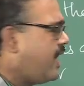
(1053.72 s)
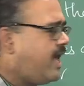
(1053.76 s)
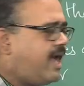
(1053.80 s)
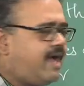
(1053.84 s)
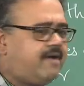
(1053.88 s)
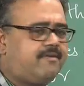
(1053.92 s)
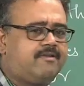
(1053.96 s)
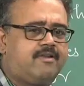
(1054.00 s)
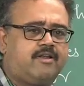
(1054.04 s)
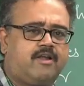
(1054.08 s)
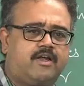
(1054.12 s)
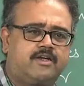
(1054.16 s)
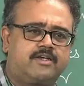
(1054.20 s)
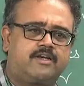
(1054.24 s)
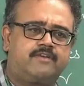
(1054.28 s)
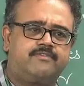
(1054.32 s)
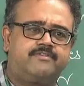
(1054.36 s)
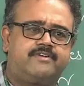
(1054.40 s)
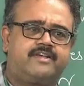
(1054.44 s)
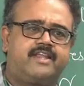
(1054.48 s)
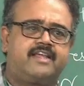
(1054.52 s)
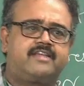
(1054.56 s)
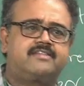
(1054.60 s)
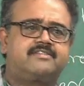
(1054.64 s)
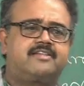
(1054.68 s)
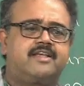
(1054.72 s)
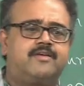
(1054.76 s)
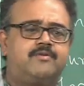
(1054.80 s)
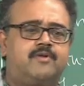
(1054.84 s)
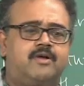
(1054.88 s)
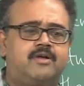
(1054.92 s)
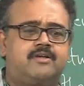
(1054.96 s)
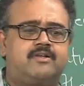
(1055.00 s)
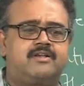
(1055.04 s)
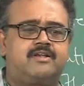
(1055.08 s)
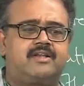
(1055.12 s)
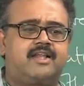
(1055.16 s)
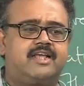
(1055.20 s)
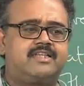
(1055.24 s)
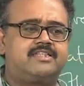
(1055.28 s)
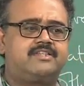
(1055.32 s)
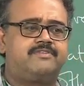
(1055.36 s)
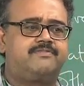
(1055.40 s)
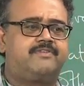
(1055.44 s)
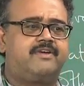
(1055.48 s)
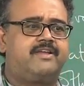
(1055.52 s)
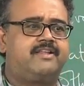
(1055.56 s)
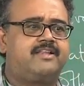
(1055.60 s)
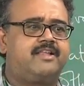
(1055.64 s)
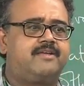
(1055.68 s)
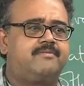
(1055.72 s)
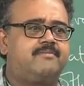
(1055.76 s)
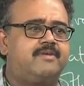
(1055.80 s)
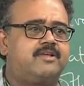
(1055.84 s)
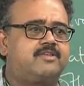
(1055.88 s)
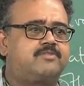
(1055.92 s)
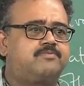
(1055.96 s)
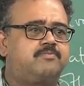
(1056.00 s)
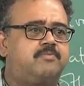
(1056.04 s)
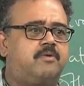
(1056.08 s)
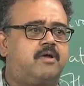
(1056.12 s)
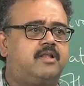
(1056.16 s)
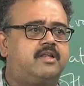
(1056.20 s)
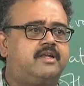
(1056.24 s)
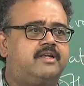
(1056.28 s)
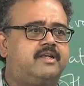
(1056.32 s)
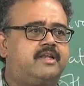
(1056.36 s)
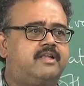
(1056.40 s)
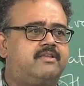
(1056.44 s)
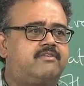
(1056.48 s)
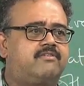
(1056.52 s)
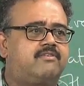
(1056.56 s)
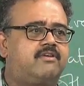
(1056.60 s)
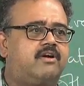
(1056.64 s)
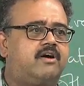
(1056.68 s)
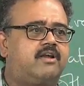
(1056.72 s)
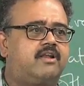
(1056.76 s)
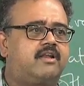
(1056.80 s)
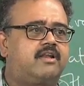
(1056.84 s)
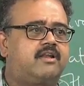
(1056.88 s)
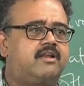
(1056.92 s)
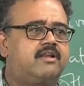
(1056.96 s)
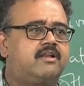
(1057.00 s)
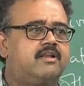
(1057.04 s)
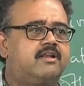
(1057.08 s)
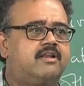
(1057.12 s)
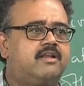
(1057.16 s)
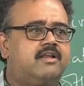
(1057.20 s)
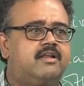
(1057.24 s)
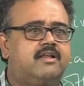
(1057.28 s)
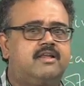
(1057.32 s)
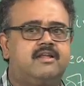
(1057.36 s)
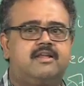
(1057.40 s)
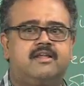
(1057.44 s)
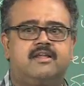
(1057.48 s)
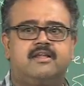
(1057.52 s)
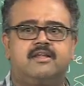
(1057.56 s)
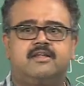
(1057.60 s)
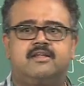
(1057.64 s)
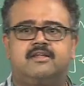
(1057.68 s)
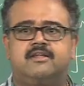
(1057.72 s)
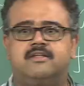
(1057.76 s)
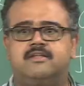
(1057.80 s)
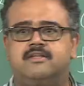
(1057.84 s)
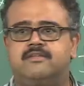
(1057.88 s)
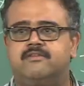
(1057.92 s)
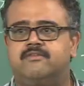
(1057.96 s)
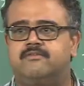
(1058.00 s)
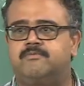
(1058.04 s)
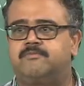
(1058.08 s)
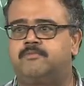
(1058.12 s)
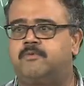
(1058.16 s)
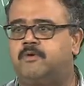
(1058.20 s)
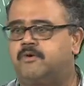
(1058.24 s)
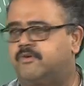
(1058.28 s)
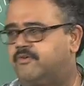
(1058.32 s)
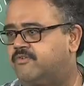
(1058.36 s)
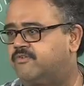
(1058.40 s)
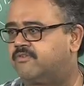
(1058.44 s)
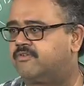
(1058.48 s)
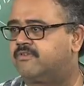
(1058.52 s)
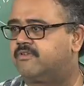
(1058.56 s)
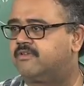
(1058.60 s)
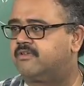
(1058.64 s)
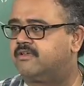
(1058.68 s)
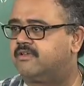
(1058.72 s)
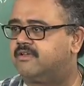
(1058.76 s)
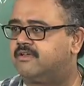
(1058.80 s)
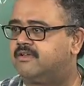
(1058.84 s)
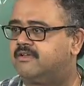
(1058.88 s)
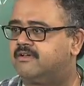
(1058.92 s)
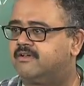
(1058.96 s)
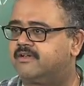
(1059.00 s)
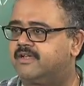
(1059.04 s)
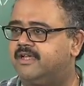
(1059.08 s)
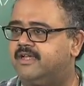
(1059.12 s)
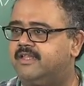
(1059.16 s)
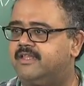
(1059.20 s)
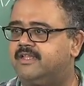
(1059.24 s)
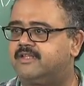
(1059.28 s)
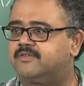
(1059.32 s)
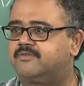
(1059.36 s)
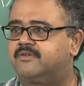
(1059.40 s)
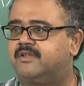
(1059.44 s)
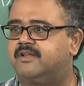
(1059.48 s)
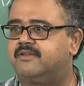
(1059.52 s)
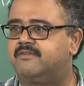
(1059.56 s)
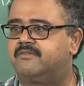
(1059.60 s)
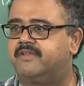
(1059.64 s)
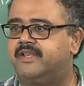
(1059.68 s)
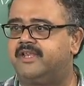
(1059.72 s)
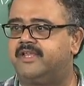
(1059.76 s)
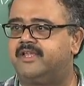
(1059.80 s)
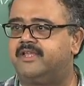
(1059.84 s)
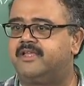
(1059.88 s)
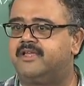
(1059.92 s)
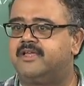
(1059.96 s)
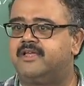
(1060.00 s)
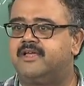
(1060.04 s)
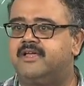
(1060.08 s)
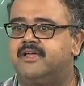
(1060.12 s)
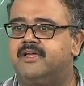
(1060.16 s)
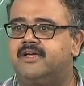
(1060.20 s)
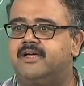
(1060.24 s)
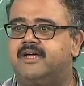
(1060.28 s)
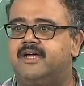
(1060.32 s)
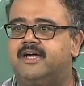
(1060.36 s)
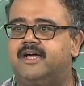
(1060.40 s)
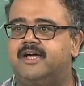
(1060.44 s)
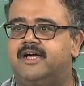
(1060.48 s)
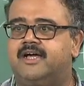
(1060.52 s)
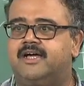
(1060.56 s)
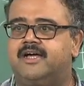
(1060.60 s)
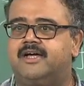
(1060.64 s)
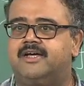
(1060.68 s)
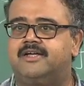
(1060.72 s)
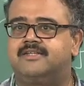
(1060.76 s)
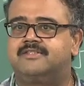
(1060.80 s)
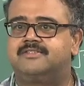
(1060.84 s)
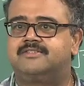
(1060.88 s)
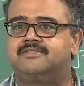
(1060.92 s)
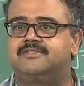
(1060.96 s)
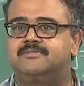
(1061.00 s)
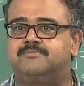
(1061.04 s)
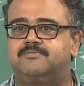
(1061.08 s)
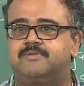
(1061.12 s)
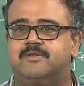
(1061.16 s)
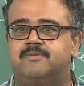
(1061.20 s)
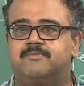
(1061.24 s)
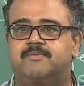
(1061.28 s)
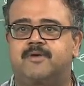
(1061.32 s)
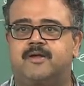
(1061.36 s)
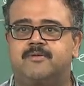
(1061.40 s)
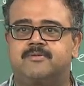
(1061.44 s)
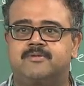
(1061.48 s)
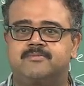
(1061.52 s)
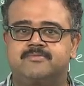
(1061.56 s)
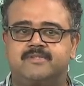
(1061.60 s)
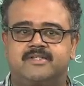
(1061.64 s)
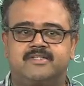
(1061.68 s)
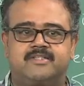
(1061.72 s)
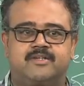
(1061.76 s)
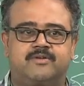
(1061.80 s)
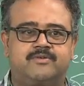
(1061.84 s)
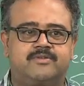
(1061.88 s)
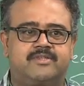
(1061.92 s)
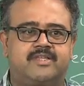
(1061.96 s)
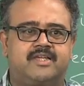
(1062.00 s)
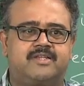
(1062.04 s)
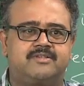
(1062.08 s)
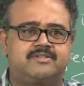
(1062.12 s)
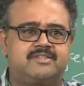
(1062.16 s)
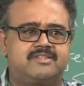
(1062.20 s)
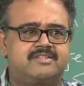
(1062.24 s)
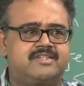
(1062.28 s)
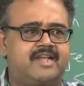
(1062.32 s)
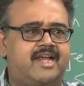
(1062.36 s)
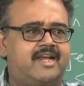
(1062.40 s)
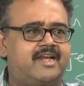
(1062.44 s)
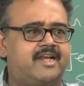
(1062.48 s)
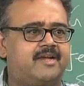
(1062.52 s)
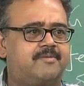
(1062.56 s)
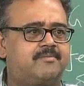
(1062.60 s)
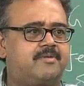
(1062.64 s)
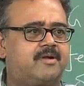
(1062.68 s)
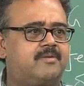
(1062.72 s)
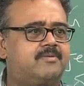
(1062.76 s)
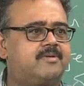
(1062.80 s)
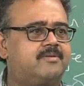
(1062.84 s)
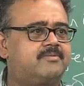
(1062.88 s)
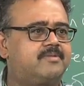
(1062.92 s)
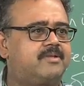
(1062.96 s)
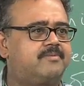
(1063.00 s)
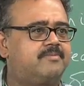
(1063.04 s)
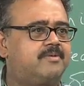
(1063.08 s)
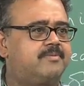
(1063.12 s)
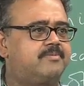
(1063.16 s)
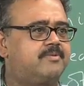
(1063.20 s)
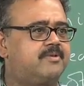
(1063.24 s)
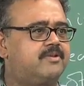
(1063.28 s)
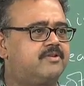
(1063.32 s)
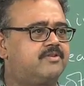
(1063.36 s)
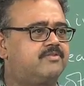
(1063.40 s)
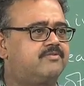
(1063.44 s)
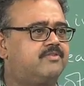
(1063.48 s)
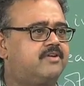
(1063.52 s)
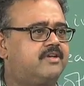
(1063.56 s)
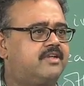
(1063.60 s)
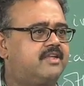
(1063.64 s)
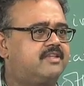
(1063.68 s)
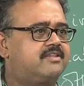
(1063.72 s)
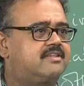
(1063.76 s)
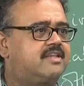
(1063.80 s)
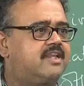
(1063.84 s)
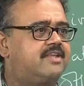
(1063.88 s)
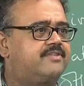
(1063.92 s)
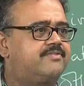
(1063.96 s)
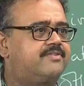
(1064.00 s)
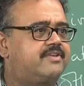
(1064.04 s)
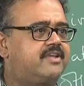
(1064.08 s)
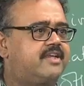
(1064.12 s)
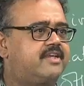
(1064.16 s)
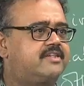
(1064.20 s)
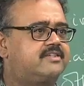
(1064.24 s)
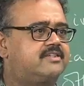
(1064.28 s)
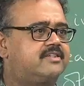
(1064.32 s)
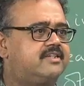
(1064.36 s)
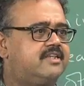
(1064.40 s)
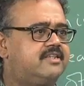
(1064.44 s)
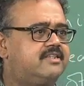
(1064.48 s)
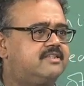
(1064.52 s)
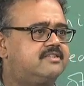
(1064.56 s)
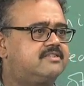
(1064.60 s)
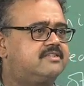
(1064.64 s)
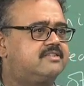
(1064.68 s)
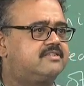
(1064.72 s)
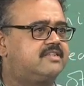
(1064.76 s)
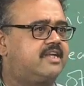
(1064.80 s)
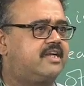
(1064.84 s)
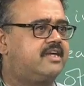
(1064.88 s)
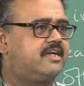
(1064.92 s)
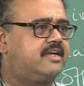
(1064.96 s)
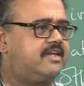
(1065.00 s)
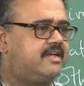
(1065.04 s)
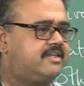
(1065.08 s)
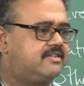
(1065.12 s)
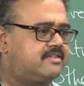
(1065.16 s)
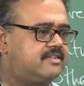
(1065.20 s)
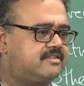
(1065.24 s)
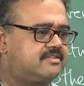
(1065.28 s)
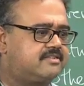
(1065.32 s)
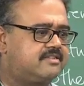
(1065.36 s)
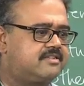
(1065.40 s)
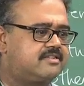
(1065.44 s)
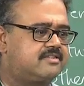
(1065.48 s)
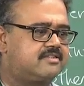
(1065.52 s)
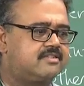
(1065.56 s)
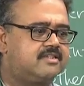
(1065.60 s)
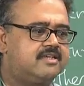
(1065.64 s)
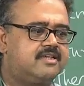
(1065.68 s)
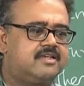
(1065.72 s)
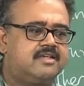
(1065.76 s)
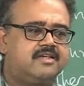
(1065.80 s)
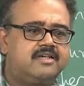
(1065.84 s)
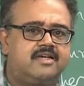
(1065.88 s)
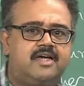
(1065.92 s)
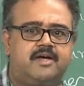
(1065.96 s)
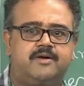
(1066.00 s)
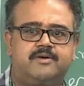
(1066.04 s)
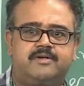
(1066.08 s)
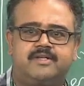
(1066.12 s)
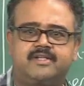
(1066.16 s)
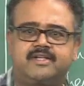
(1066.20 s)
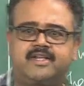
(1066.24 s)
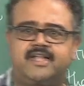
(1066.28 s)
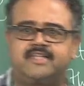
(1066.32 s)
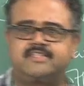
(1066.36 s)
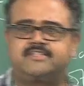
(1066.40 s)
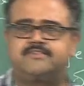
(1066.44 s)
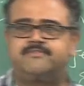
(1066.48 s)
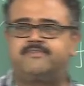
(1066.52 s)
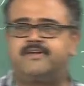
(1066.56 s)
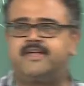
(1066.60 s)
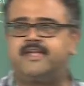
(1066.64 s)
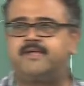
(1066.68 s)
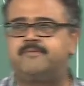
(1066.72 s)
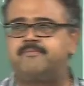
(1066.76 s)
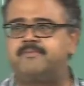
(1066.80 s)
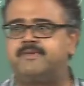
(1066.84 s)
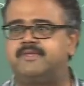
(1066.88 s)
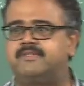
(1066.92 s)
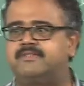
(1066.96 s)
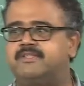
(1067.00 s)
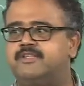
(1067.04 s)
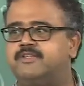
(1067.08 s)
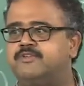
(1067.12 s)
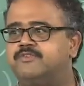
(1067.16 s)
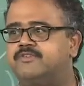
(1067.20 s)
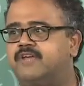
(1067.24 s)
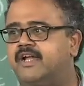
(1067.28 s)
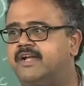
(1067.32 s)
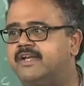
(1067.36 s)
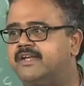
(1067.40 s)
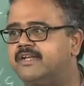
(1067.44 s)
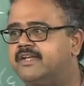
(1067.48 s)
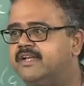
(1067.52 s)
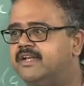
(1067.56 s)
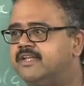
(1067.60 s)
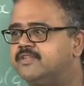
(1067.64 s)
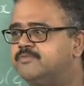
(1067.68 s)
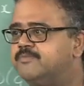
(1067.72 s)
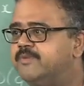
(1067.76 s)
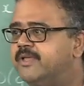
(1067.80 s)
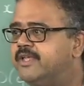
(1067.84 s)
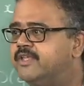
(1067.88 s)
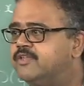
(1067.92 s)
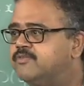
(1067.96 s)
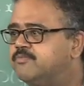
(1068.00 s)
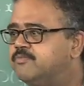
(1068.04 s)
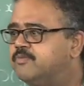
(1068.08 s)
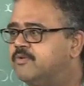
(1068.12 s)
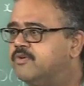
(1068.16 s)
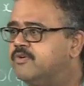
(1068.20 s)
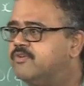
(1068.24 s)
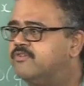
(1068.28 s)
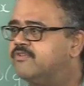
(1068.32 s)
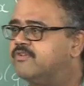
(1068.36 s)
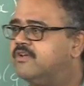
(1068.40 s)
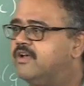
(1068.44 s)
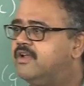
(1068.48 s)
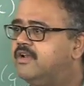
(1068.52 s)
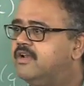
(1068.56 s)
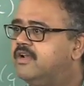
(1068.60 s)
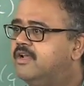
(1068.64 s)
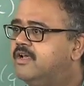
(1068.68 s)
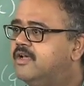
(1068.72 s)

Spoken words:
have a lot of text, I want to classify them as politics or sports, okay, that is one very simple problem that is out there. Is a standard problem that people use for text classification, right. There is a standard data sets. I want to classify a news article as being sports or